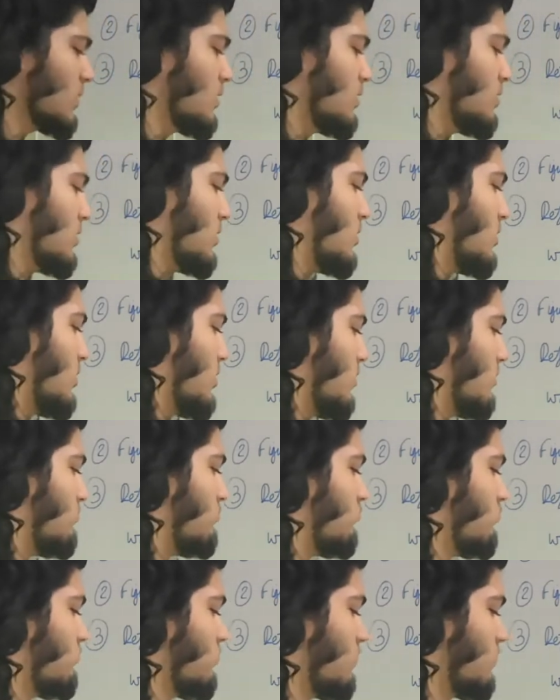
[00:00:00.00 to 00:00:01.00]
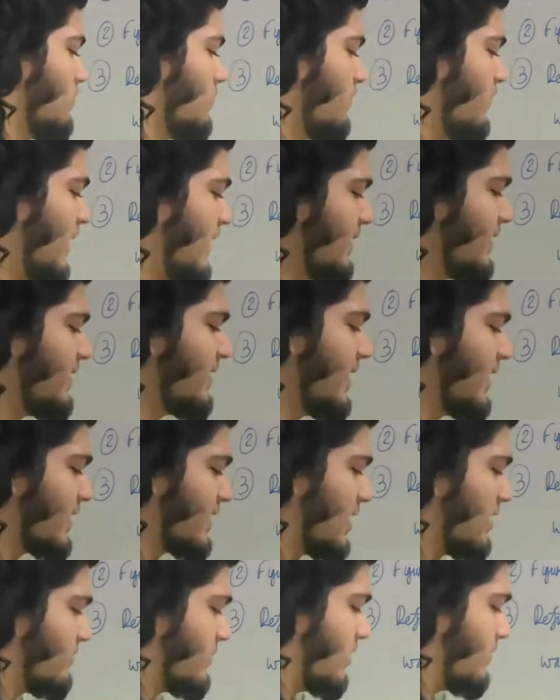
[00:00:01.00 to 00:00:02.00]
where did I
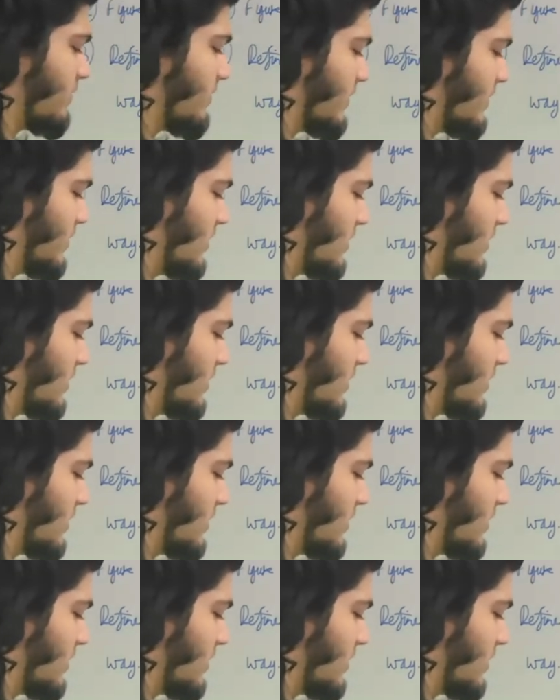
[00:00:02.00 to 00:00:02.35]
come up with